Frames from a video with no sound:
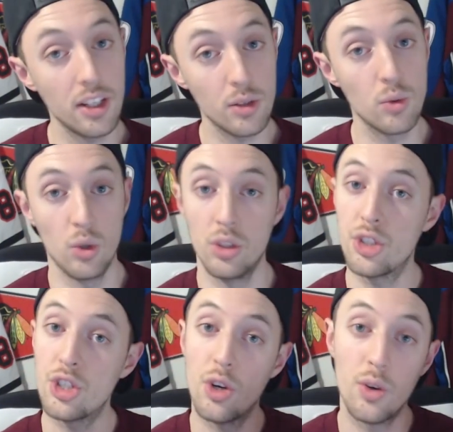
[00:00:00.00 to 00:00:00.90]
the rules,
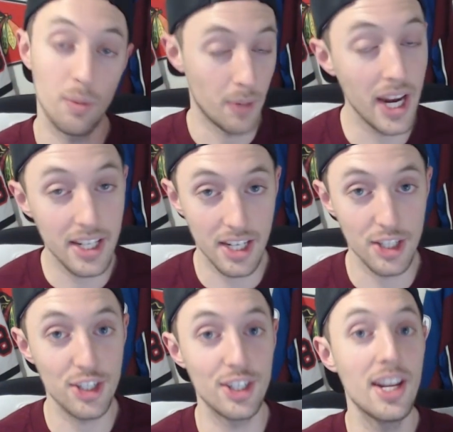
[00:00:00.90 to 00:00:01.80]
so pay
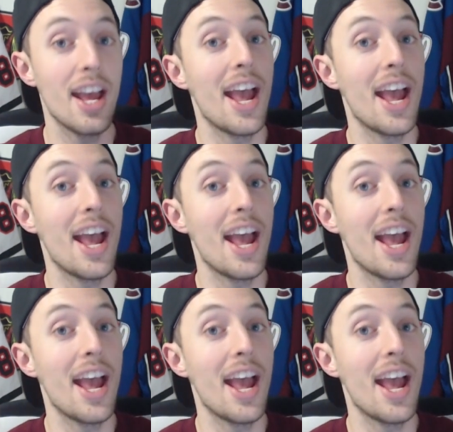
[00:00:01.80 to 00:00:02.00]
attention